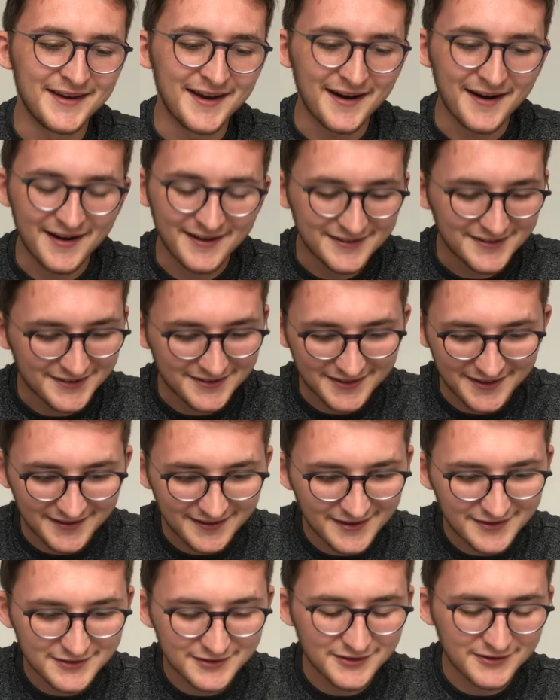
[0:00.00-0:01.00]
I just think
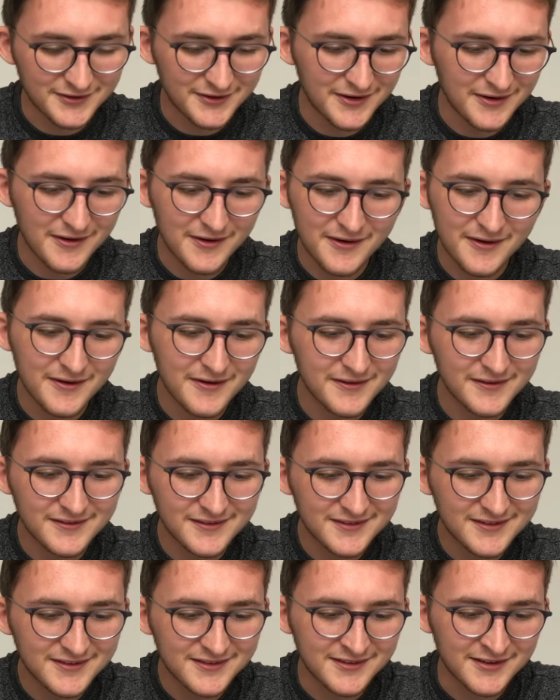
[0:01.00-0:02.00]
that's
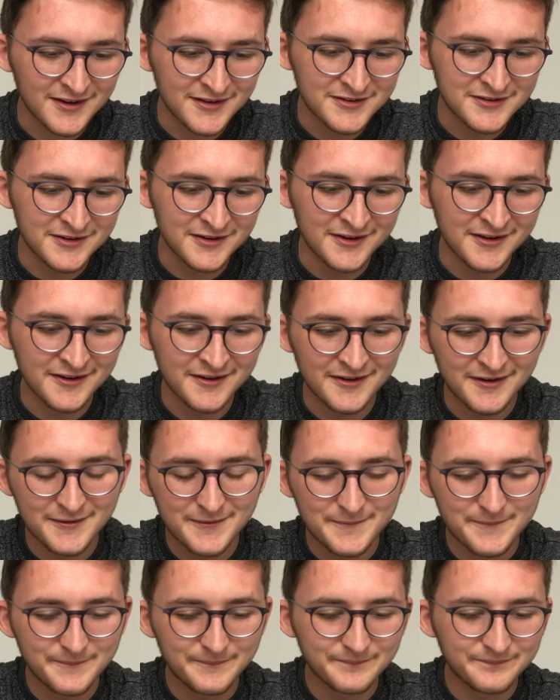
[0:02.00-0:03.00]
such a
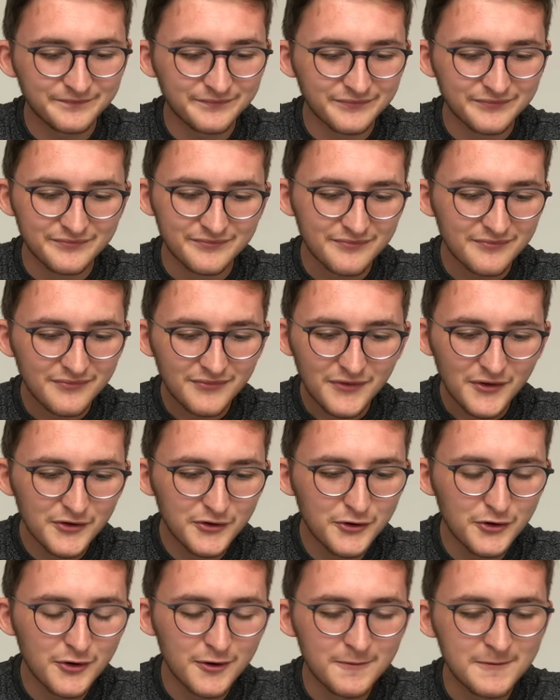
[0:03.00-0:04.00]

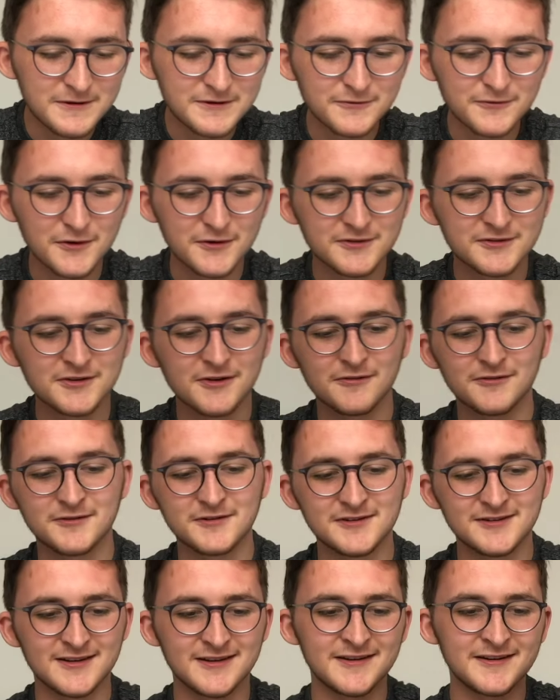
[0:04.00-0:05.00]
cool image of God's
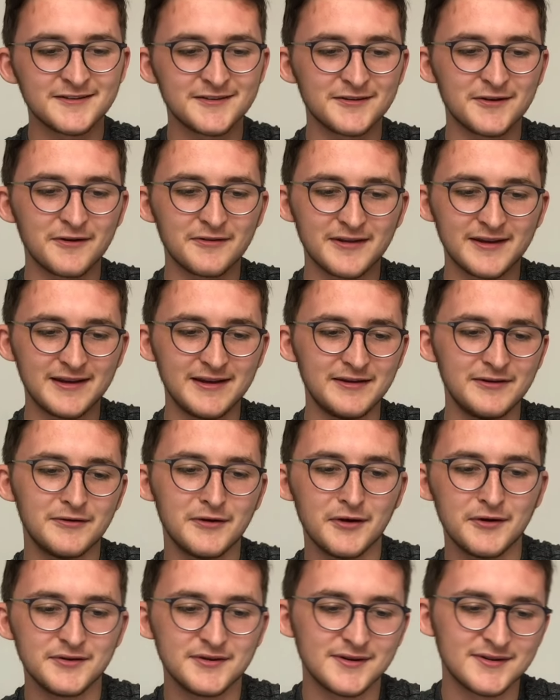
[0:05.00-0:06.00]
sovereignty, to know that he
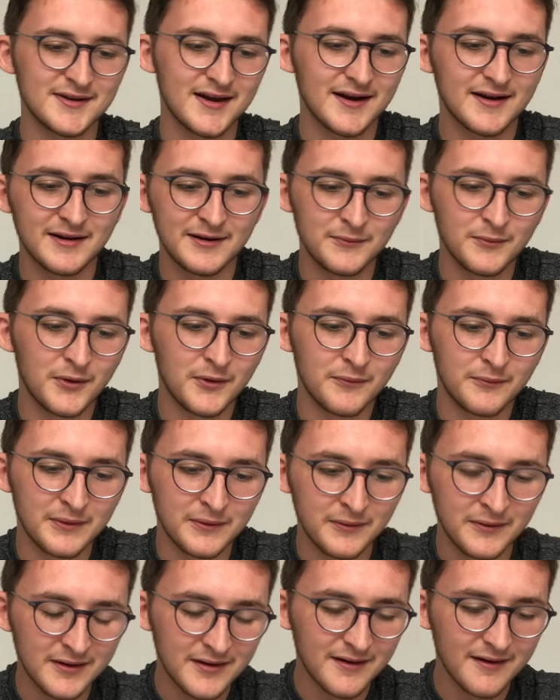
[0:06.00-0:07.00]
knows exactly what
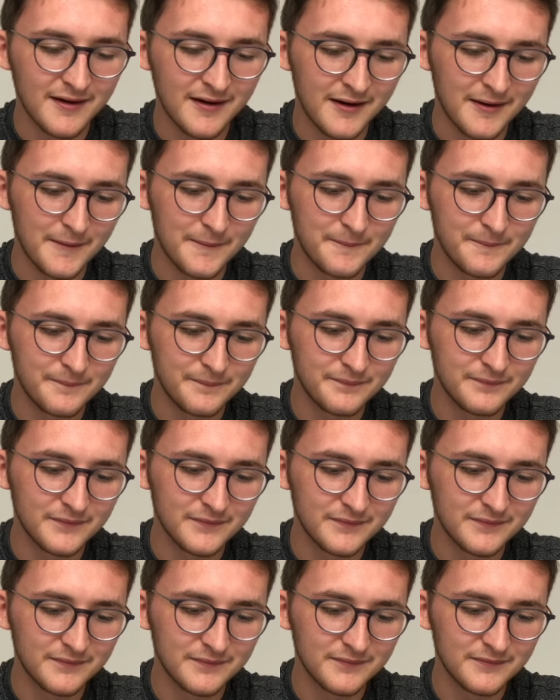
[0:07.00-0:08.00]
we
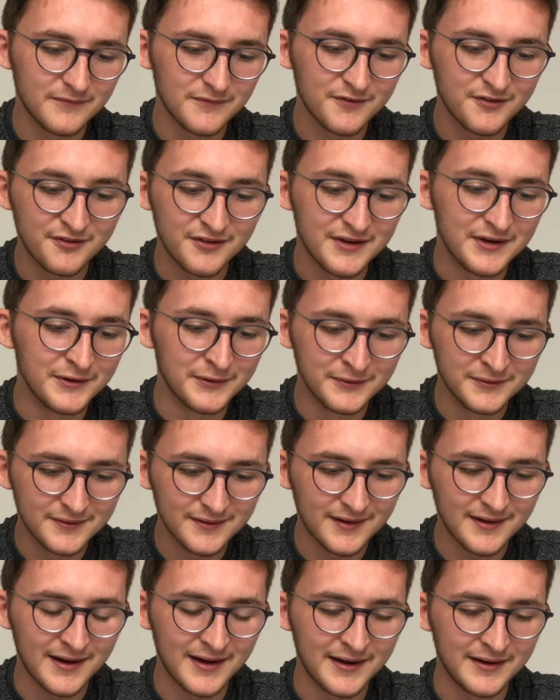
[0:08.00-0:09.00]
feel
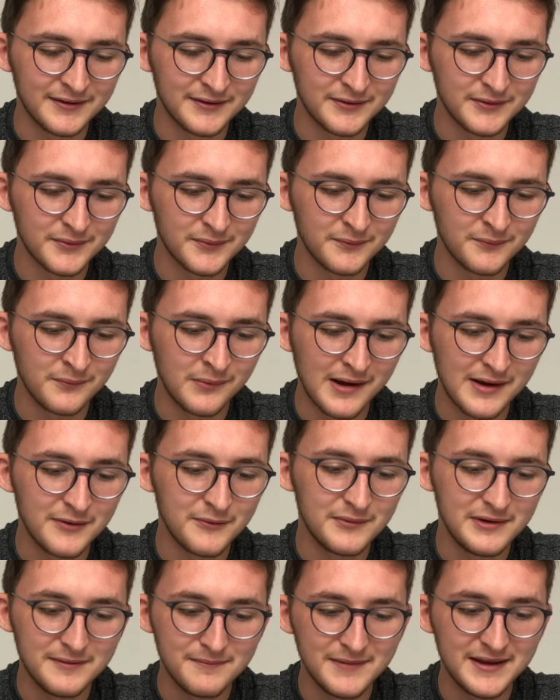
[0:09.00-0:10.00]
and when
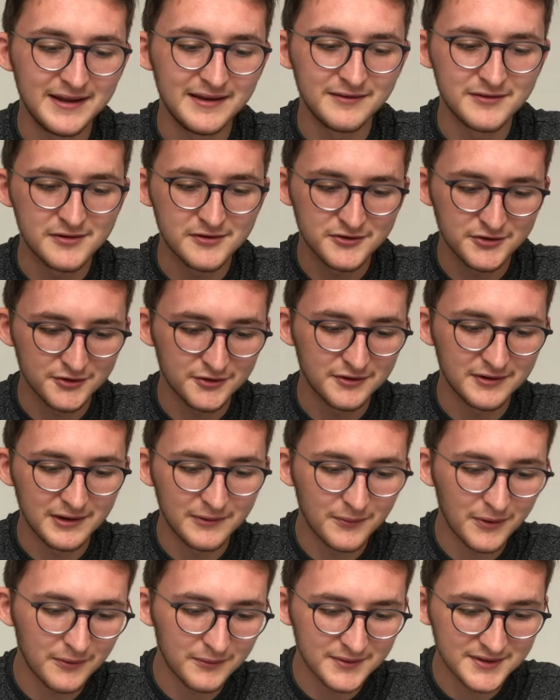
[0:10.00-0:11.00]
we mean truly
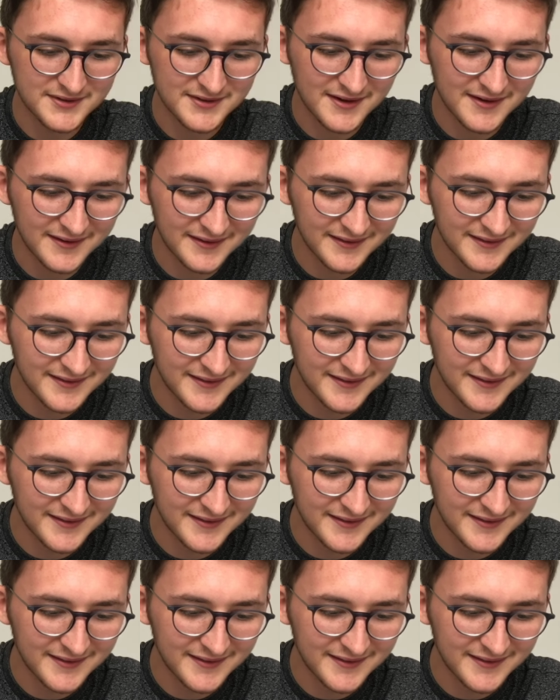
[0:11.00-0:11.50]
what we're saying